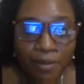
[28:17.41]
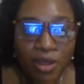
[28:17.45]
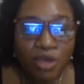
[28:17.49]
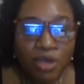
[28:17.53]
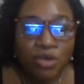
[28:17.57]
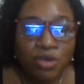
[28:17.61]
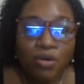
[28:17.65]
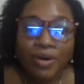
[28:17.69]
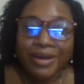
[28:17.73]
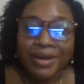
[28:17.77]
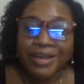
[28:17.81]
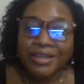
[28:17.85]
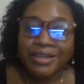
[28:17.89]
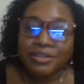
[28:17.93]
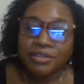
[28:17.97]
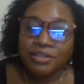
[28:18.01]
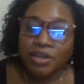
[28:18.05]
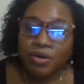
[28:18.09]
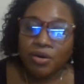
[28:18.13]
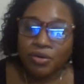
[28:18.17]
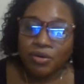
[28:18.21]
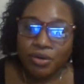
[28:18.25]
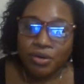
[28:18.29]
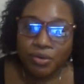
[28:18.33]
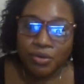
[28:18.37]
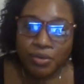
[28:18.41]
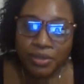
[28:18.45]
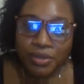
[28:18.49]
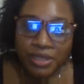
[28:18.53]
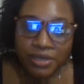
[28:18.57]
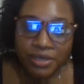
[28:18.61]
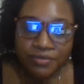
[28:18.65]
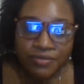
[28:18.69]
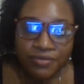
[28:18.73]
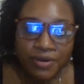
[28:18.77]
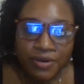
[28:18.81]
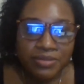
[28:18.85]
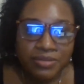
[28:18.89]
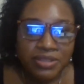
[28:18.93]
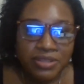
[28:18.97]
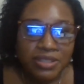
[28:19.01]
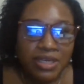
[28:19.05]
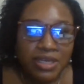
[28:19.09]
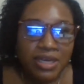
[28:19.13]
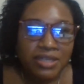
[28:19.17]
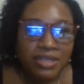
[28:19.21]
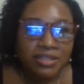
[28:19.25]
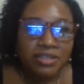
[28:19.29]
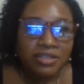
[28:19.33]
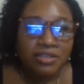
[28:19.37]
You can download it from
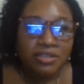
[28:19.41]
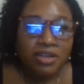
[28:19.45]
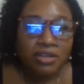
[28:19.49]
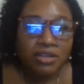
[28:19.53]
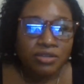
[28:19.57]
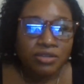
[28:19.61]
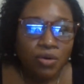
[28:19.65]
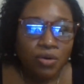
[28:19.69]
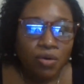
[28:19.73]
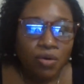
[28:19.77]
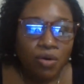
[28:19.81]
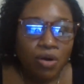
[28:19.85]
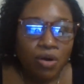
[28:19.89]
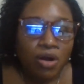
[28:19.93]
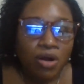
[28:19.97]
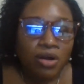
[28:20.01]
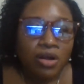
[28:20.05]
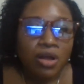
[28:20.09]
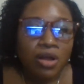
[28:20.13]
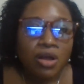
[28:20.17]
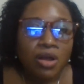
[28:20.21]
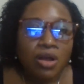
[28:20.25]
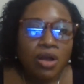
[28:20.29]
cxc.org.